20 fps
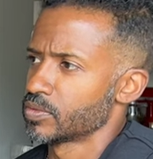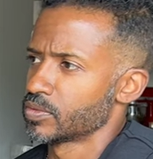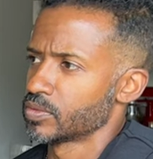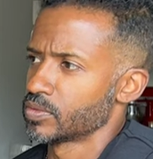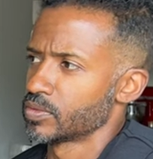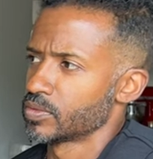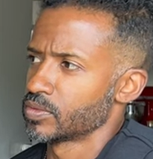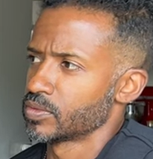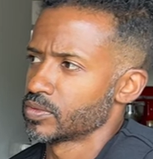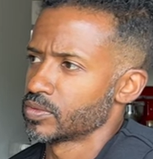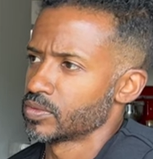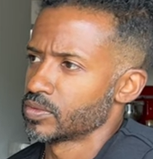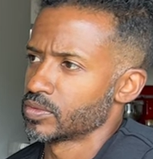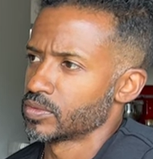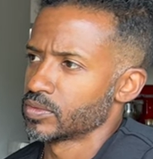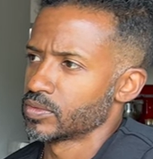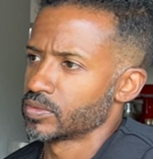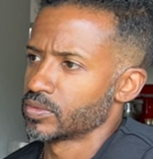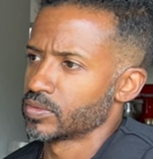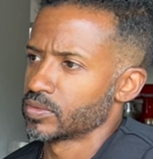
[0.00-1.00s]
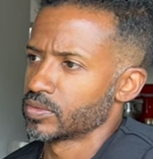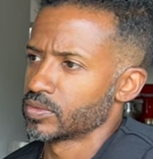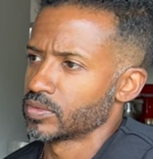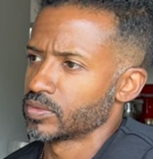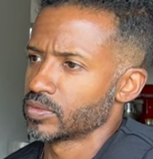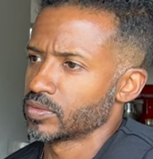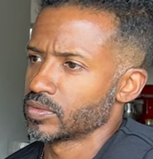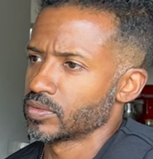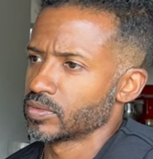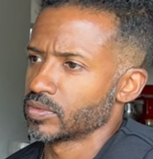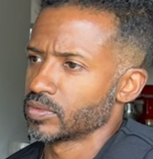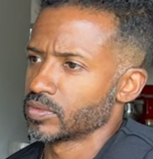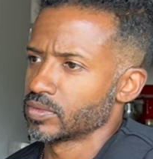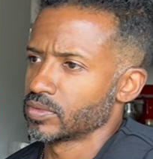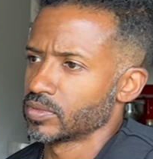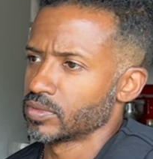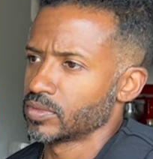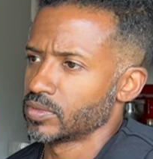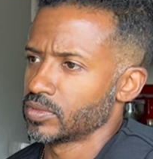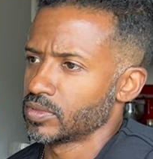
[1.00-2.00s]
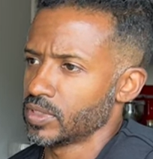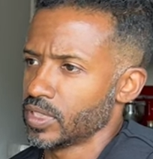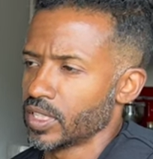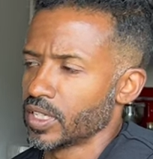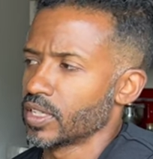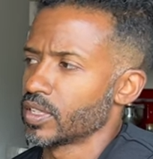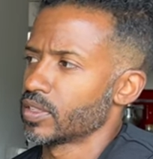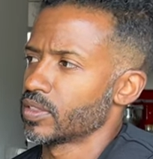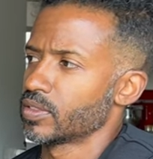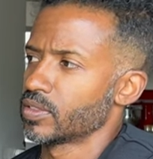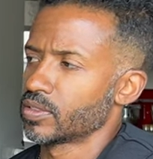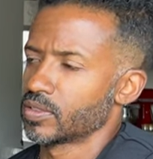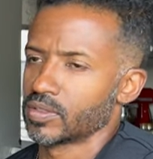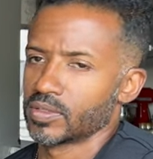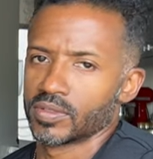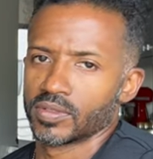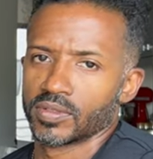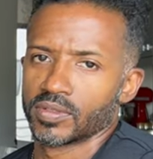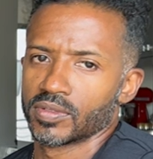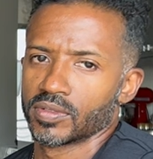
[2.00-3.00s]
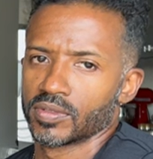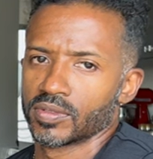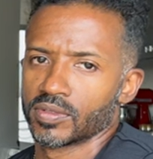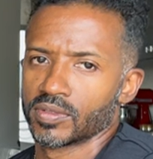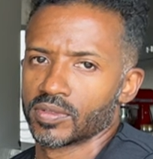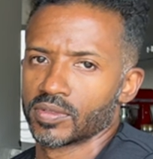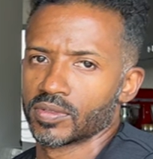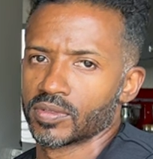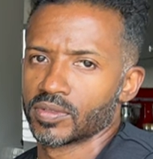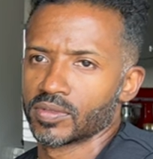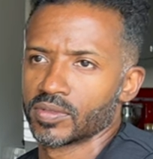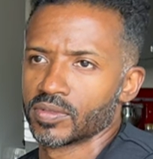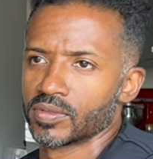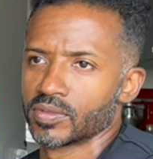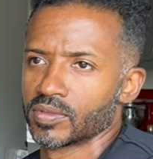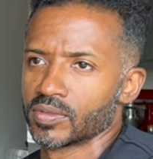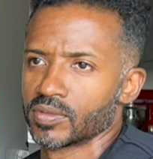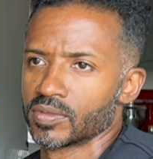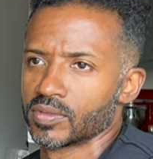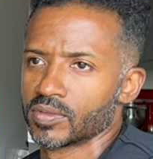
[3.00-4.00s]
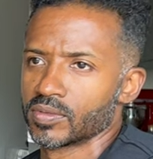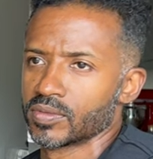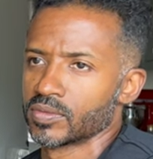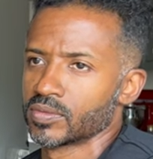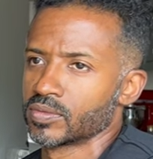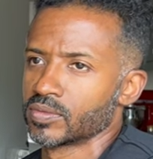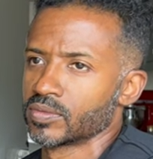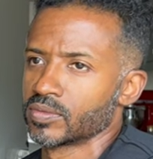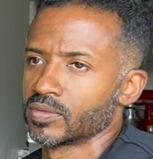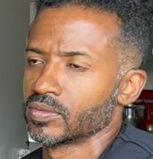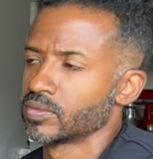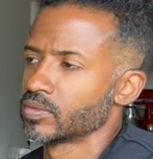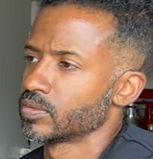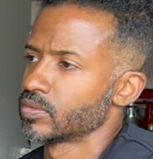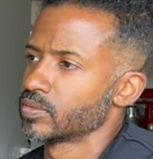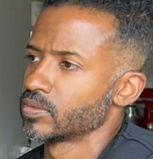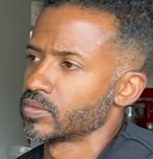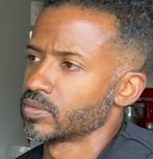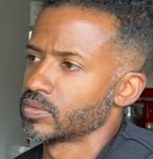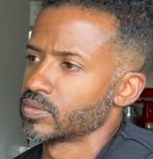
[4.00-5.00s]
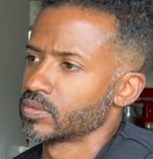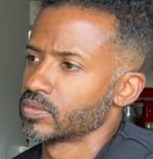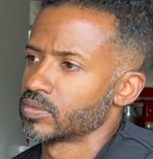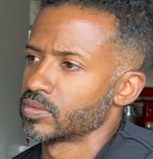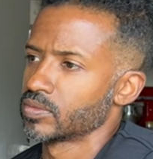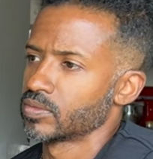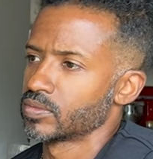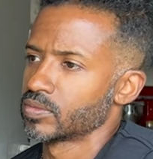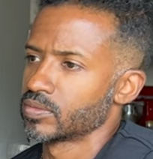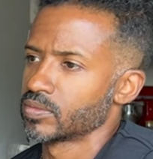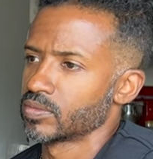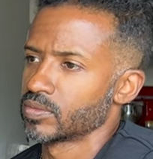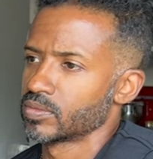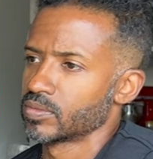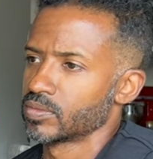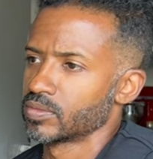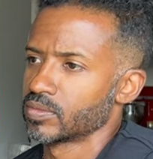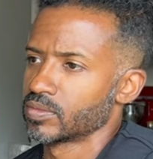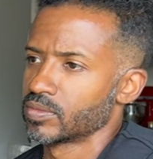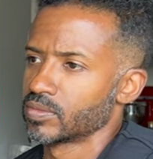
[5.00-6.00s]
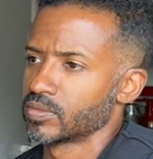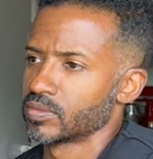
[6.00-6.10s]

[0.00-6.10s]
[no speech]